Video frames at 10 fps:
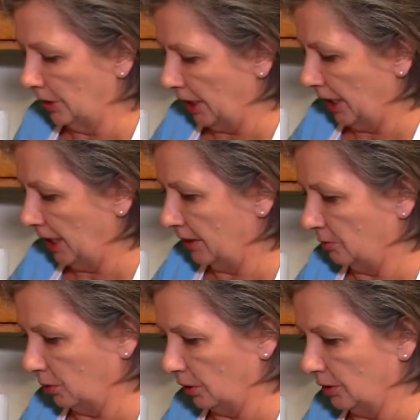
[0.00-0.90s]

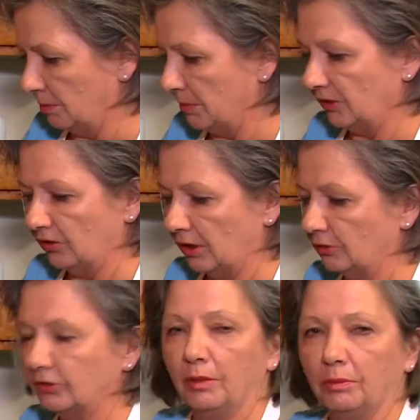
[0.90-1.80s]
And we're going to mix
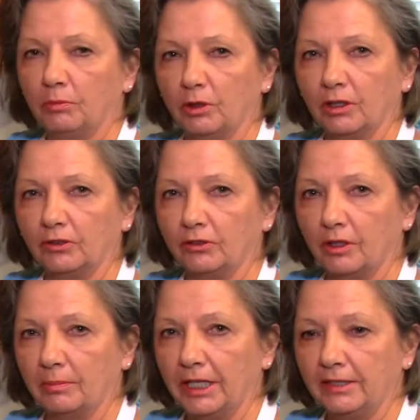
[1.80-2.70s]
those up, and we're going to
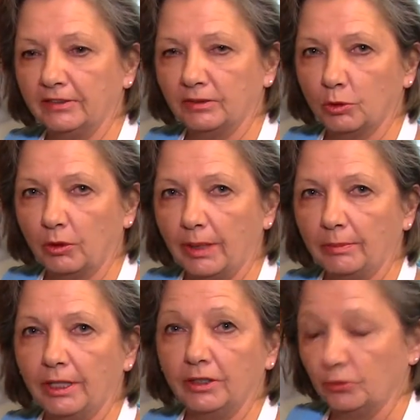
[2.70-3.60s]
start making some
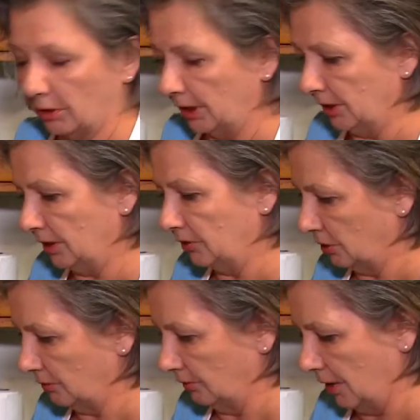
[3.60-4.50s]
crab cakes ready
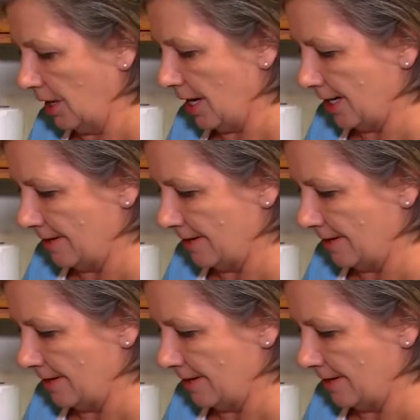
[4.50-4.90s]
to fry.